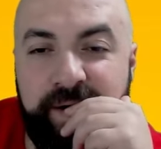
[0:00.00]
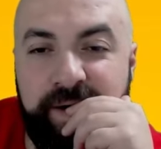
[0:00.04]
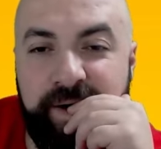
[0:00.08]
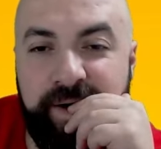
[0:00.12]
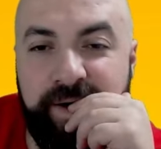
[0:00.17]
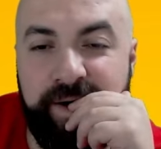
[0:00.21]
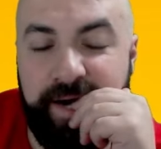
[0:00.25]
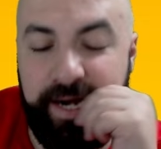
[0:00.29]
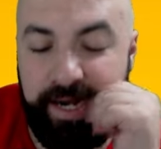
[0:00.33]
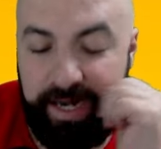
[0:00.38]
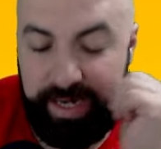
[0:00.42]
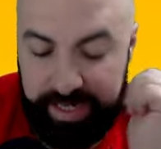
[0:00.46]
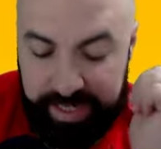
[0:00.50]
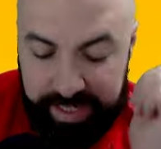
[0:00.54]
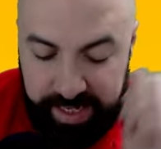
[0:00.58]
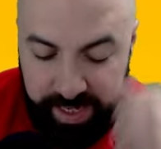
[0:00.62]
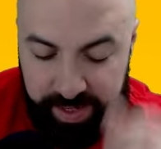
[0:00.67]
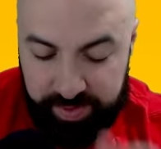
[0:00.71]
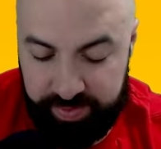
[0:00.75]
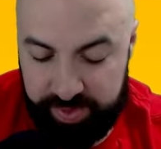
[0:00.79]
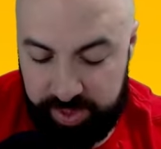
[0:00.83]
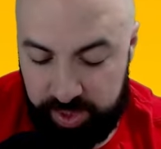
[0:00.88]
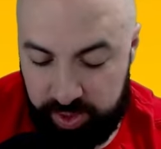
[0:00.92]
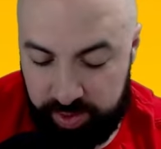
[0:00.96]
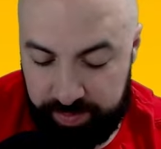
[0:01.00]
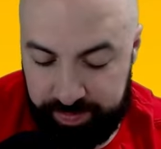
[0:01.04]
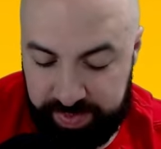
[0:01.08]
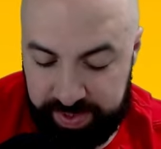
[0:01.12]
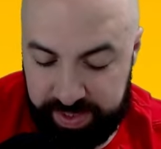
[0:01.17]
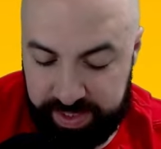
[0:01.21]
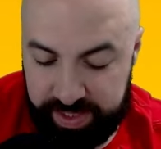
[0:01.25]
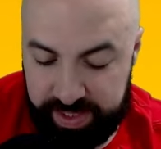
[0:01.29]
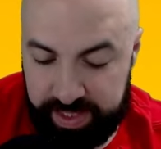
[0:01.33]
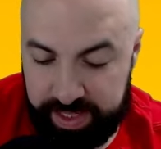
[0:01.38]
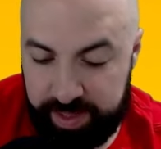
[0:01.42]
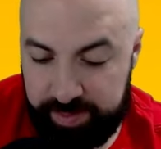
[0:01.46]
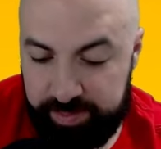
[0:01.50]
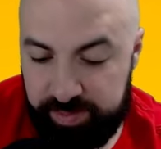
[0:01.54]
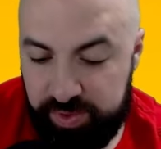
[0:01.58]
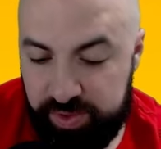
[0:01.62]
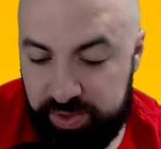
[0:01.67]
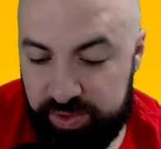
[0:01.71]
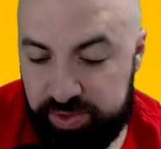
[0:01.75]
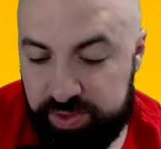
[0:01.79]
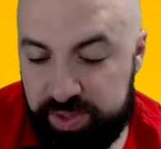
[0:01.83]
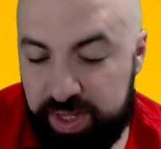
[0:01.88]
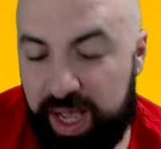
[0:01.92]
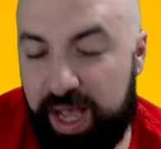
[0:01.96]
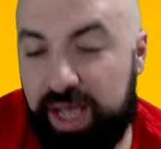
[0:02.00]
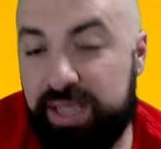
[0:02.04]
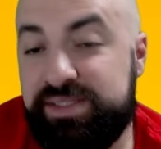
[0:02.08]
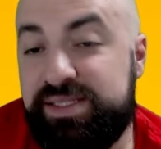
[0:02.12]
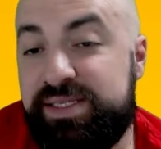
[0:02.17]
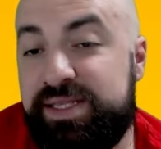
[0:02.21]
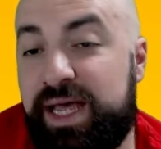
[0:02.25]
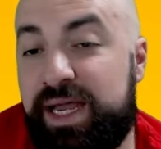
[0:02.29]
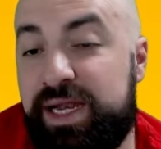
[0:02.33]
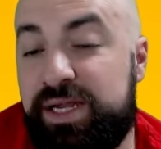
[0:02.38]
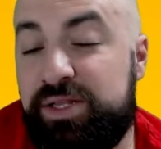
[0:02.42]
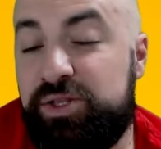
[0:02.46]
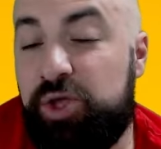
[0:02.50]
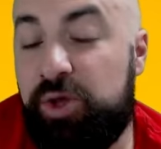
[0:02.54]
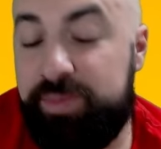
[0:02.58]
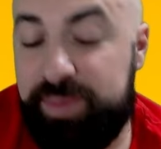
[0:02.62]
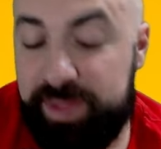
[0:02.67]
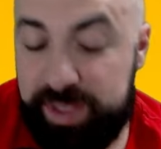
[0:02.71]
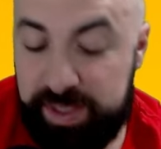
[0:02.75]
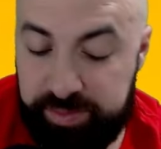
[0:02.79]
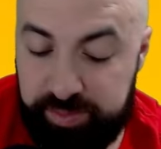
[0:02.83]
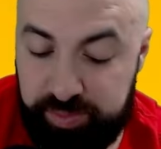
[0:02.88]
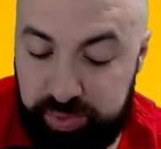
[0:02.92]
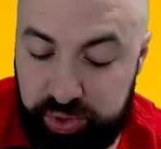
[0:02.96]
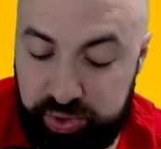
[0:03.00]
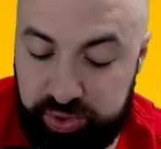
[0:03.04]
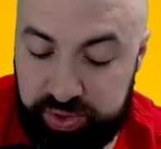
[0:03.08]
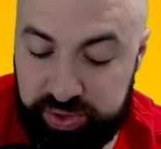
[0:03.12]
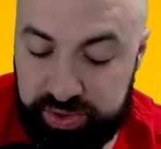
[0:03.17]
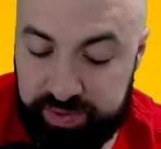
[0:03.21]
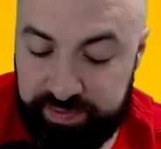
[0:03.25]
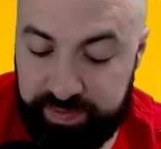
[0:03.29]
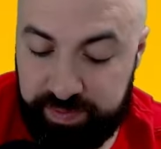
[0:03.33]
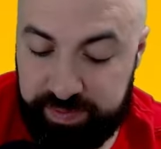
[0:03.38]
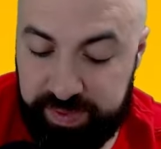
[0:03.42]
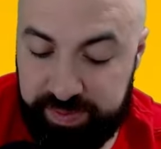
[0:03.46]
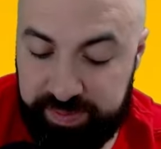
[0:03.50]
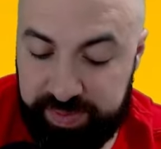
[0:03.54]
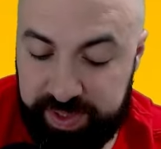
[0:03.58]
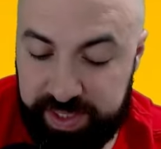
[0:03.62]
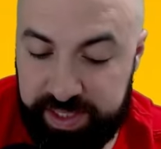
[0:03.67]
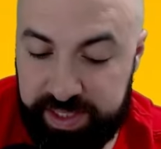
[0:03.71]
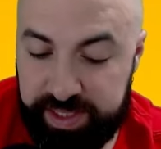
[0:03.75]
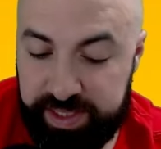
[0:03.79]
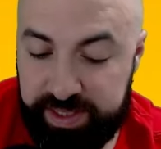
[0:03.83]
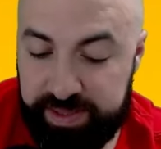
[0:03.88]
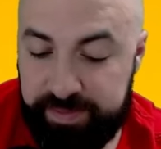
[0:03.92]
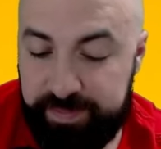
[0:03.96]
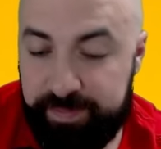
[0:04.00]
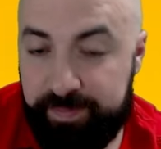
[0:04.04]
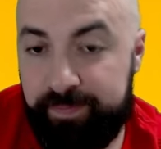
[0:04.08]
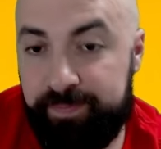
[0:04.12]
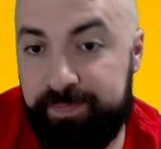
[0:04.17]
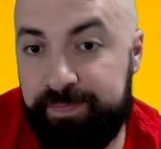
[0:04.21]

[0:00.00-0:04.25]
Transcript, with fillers: All right, now we open a Mewtwo. I started opening Mewtwo's from the beginning.